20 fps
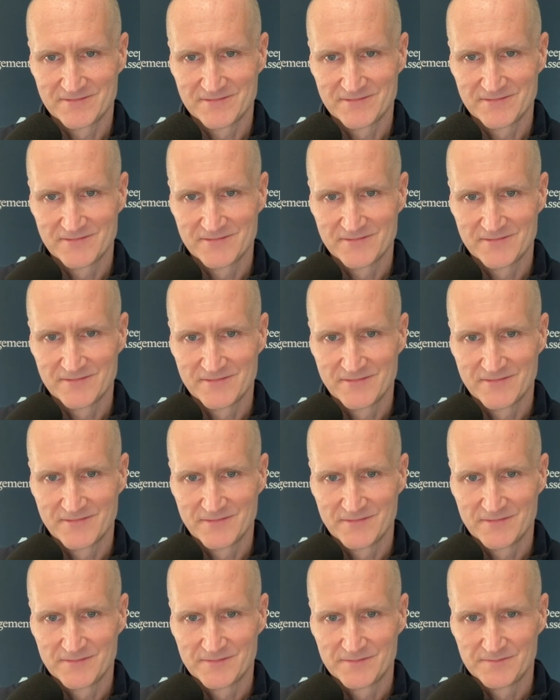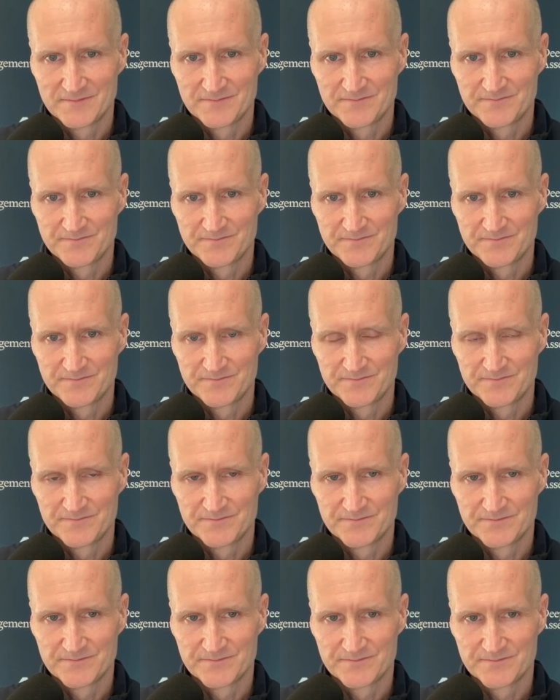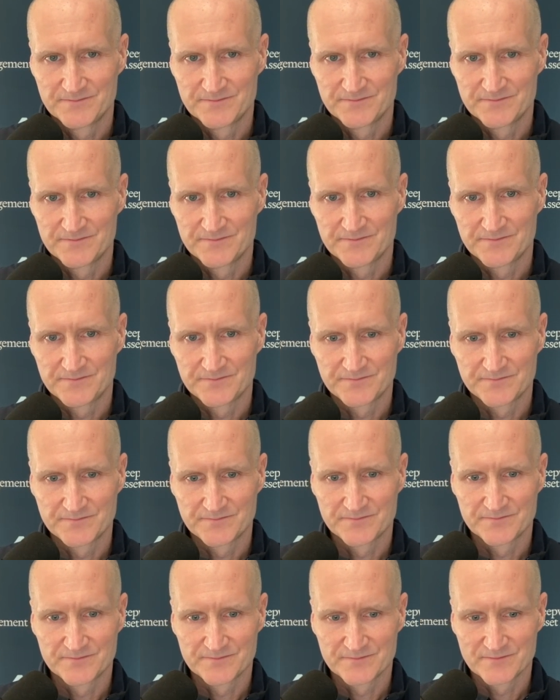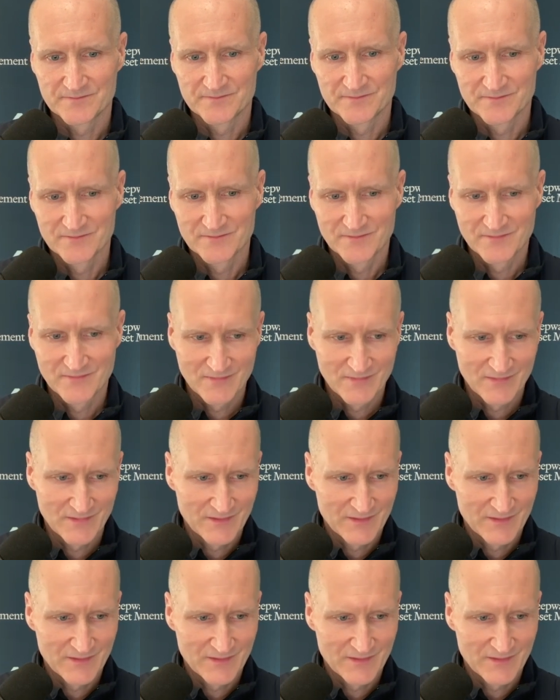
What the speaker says: (not speaking)